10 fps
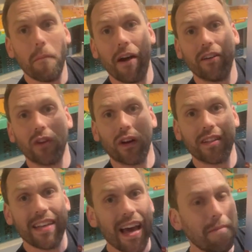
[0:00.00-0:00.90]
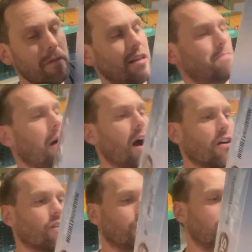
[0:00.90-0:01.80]
Maradona 10-bit is
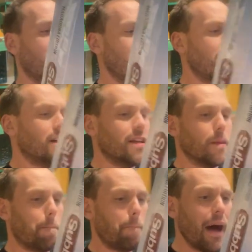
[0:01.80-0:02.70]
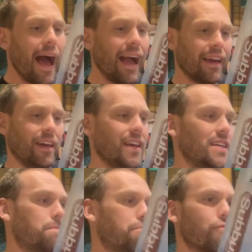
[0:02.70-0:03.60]
pucker on there. The back
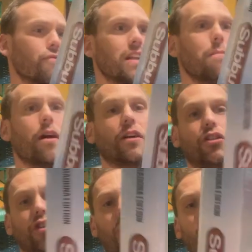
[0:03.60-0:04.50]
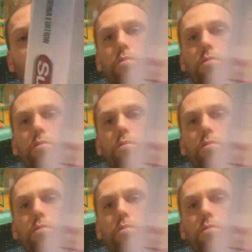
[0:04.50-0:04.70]
is pretty much all